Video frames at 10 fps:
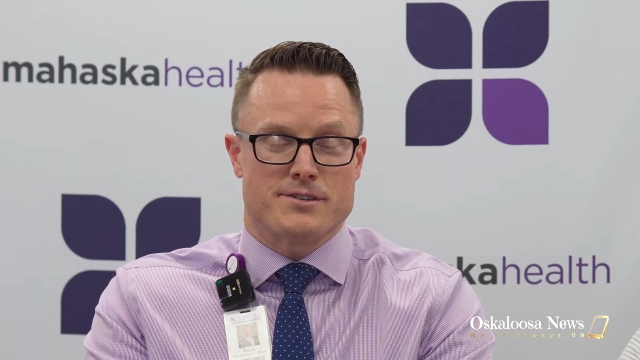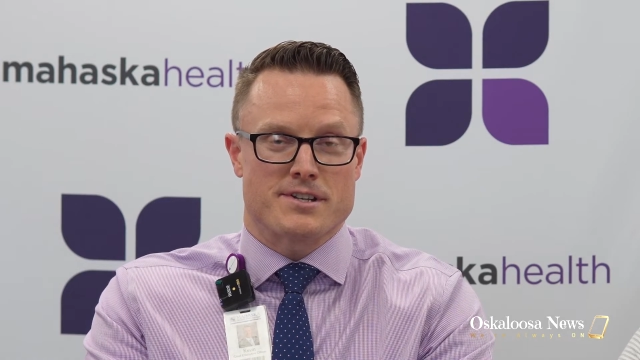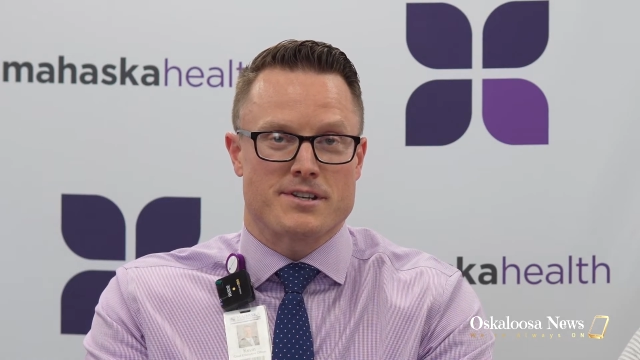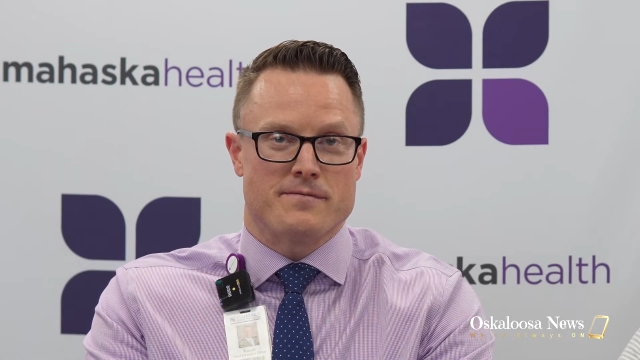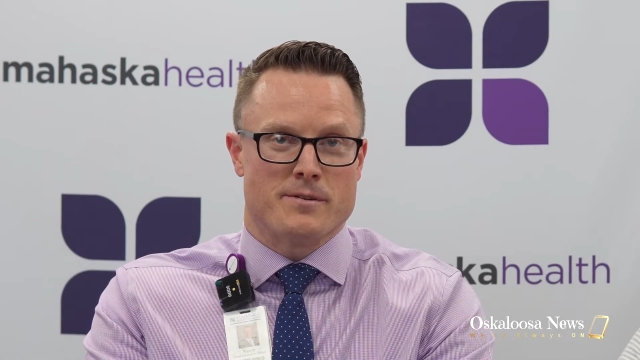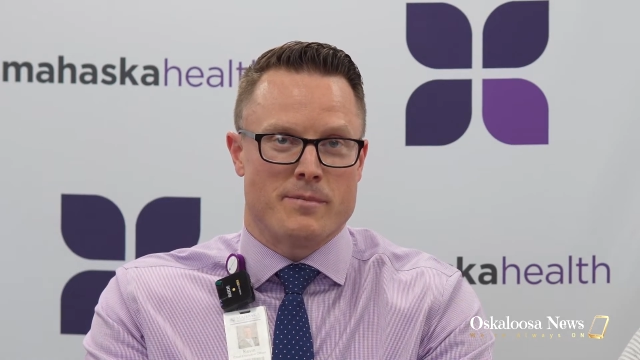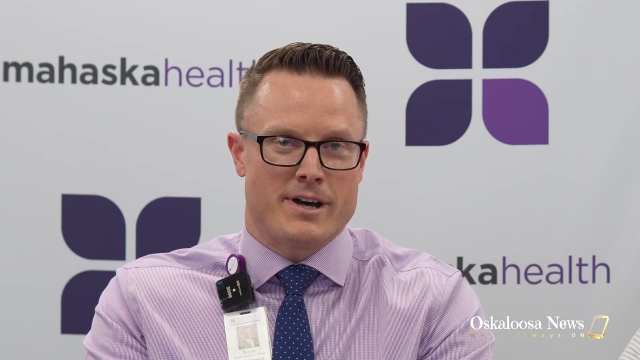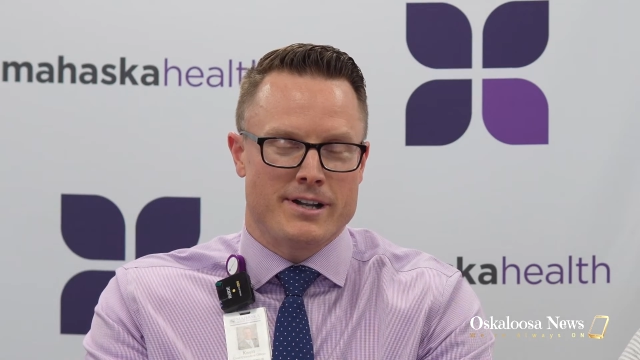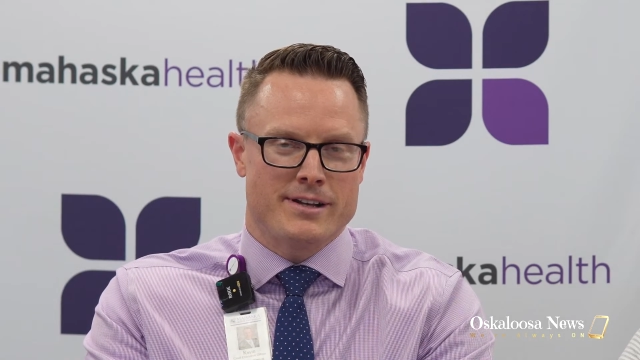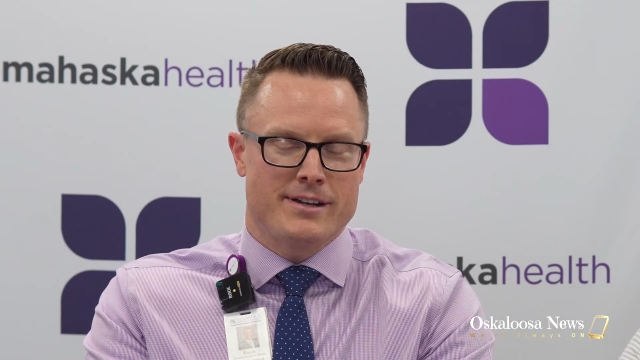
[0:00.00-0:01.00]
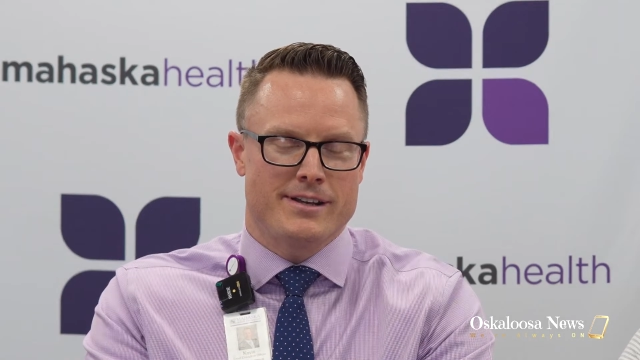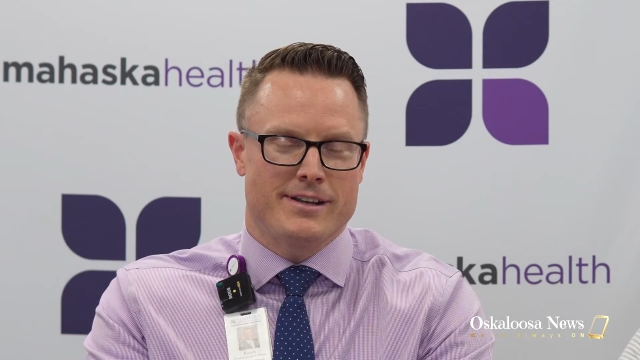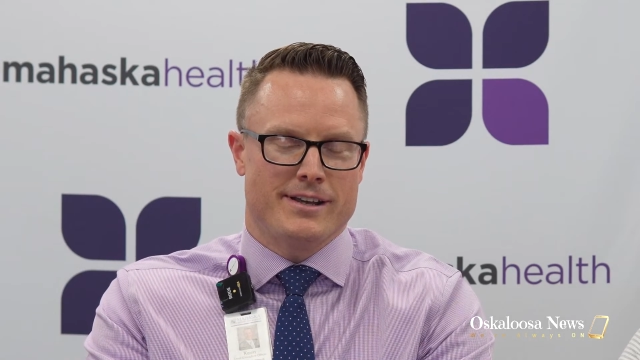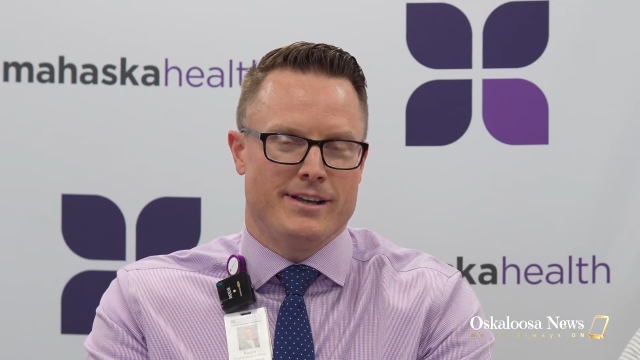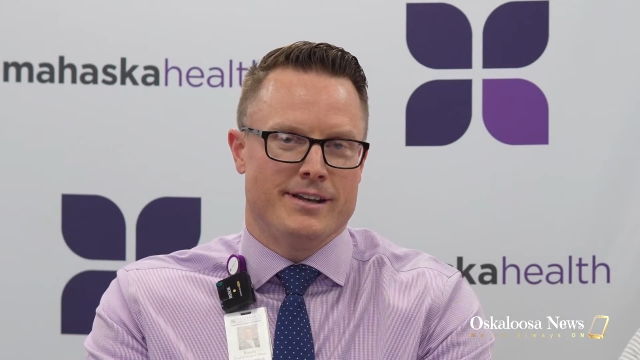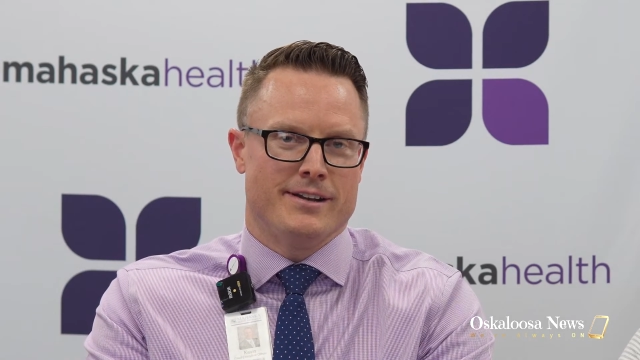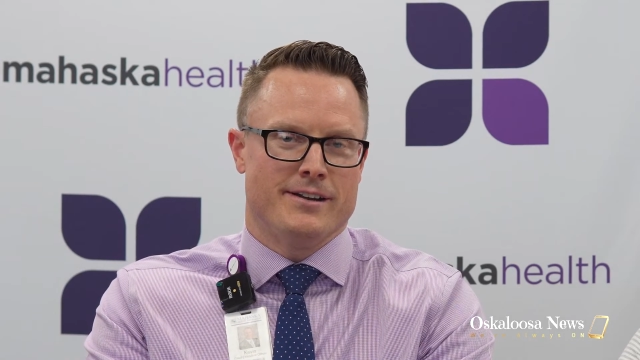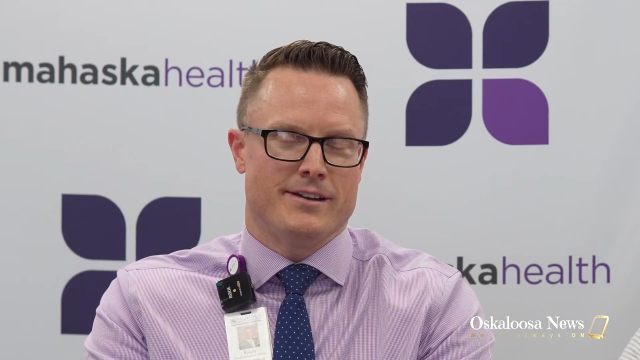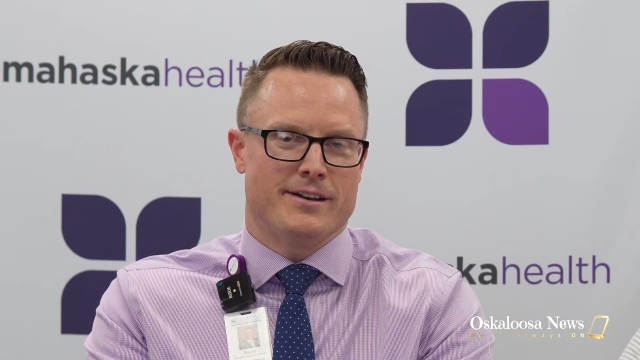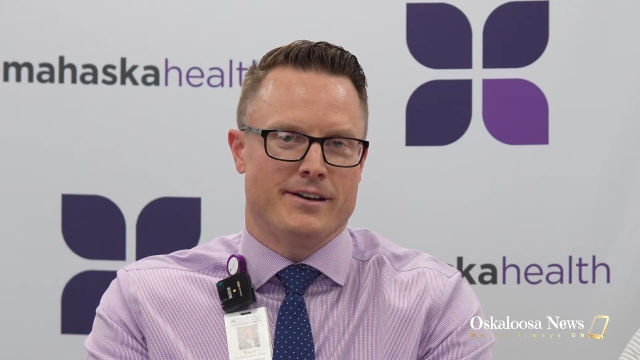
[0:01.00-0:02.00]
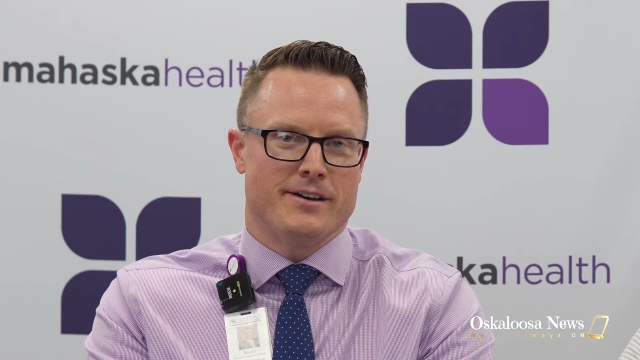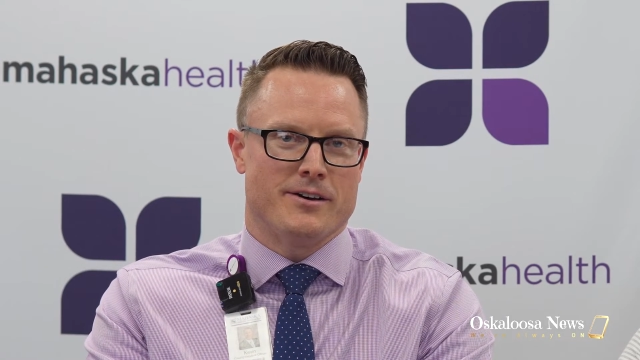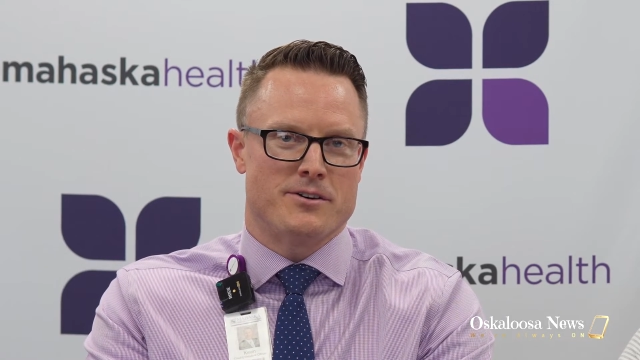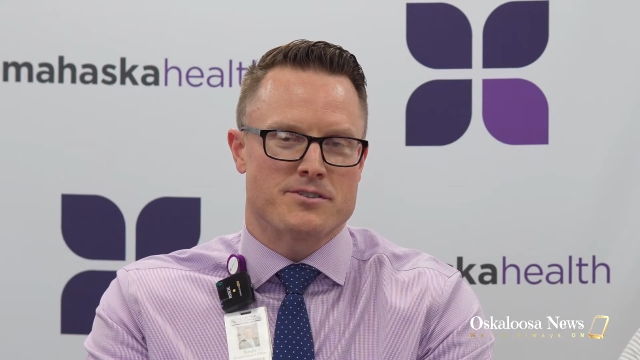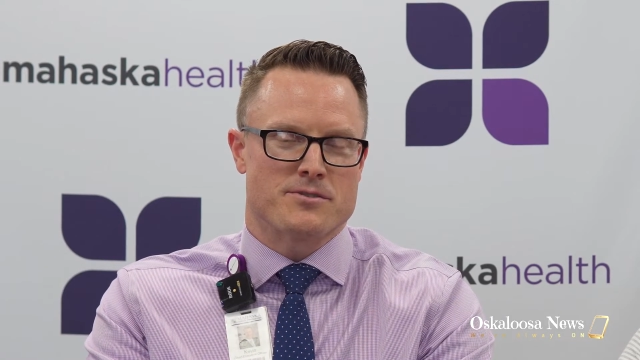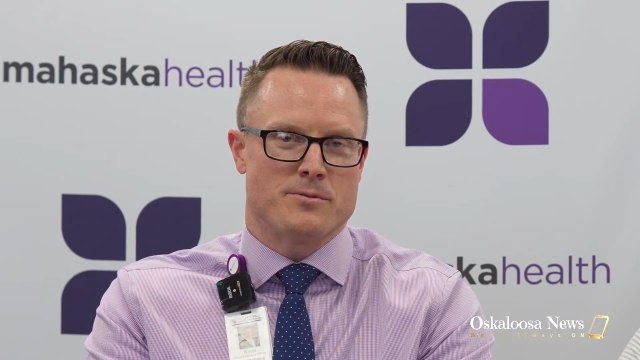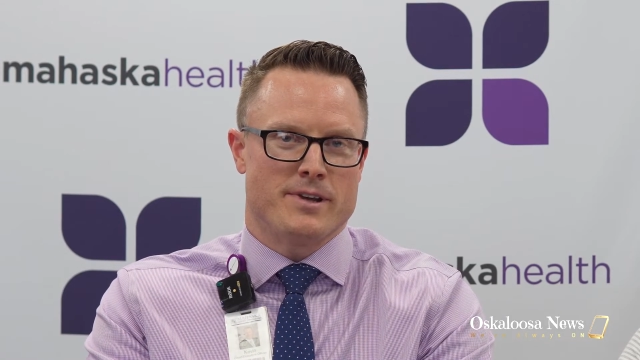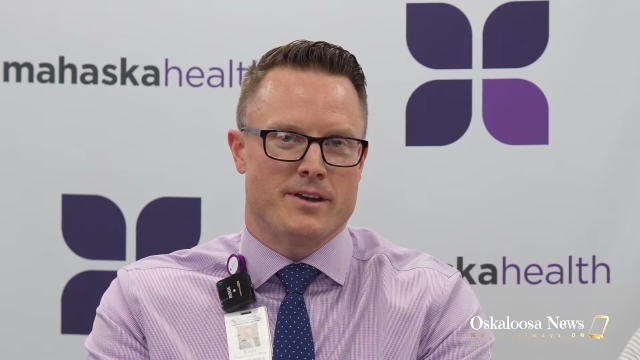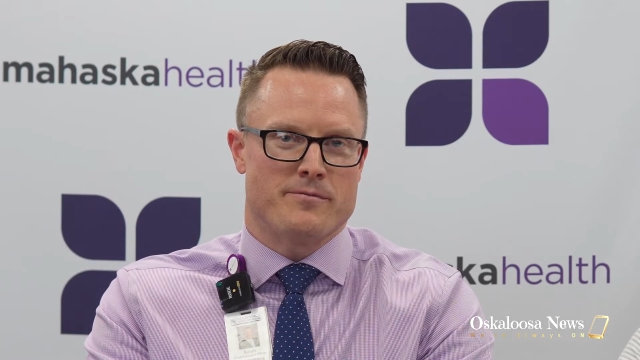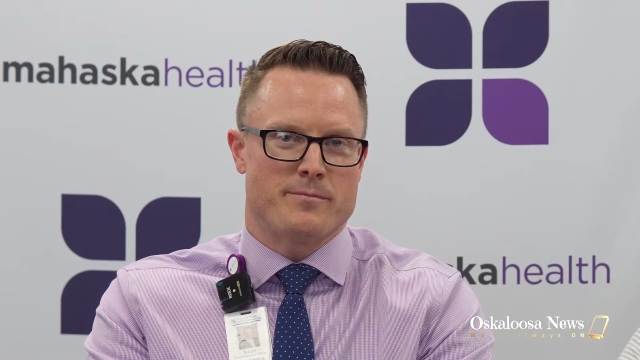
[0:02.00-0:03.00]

Jesse Van Manen, and also we have